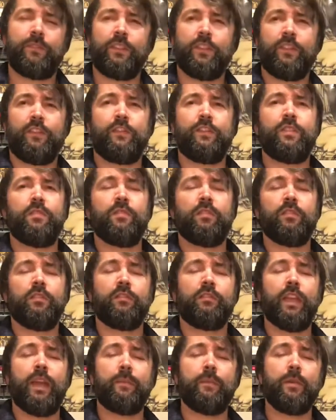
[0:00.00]
few little
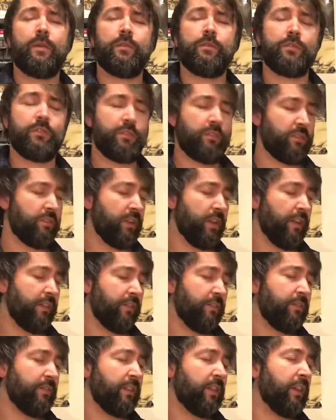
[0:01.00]
demos and stuff
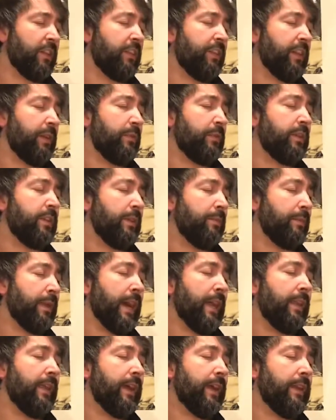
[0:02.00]
I think I did back
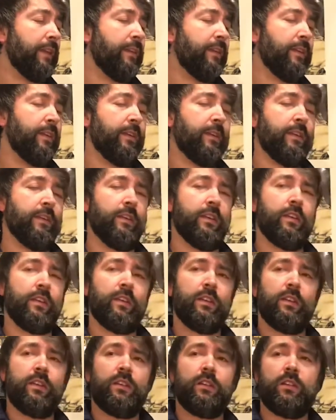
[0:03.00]
then.
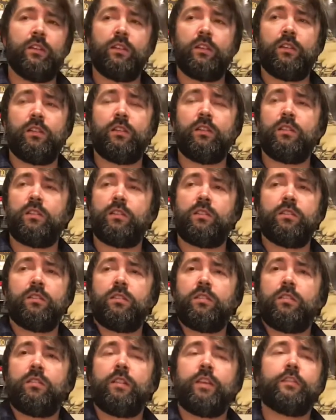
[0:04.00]

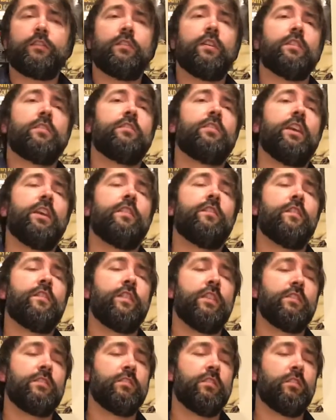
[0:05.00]
I'll have to ask Dave if he's
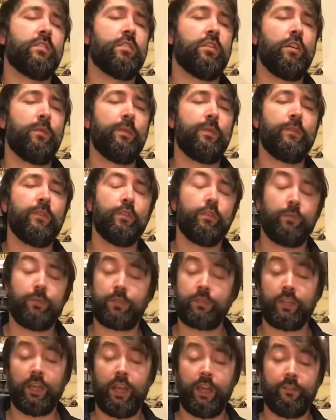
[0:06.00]
got a copy of it all, because
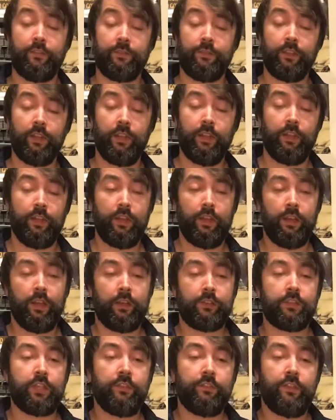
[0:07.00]
I haven't. I'll
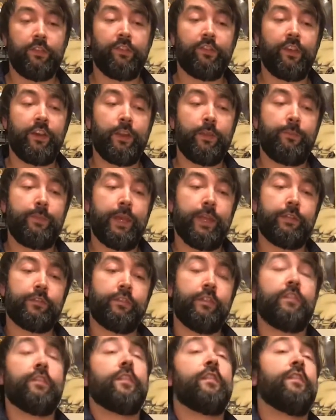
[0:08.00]
see if I can find a picture. If
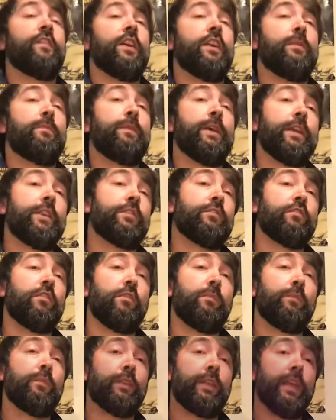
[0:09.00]
I can find a picture, I'll
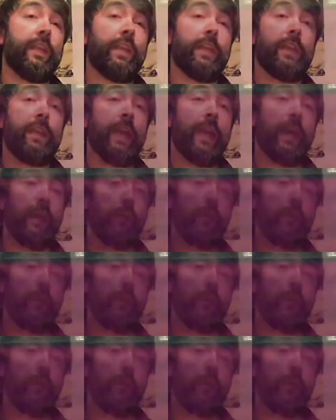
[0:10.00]
put it in now.